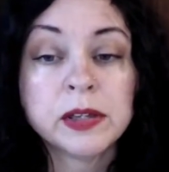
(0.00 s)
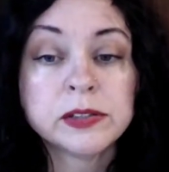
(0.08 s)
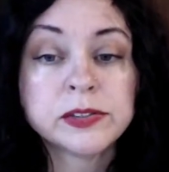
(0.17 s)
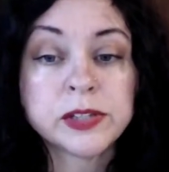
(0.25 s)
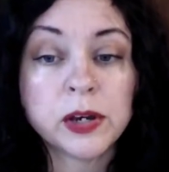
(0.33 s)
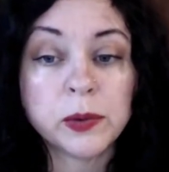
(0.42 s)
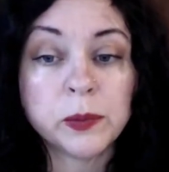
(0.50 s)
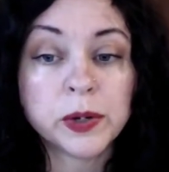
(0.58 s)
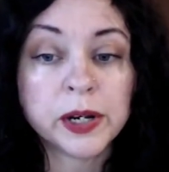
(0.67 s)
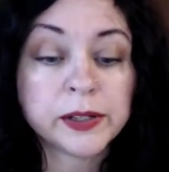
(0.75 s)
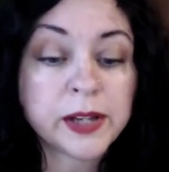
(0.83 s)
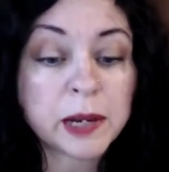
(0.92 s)
So we're
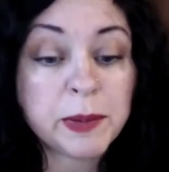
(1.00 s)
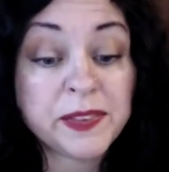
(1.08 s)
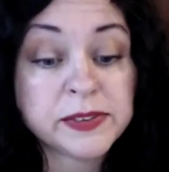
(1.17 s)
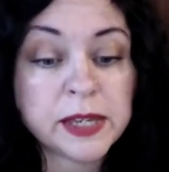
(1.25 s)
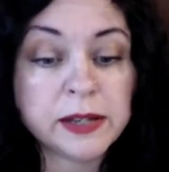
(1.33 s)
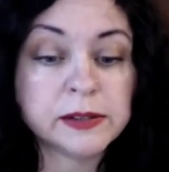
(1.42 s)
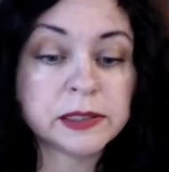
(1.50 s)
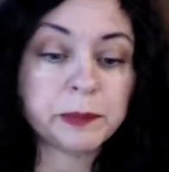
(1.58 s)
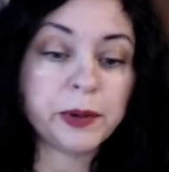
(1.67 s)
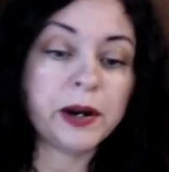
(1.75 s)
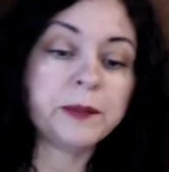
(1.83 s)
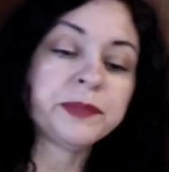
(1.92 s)
going to talk about the sadism
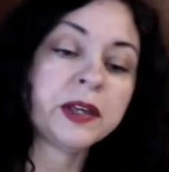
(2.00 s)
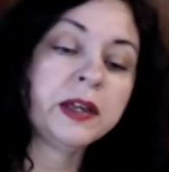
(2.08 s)
part.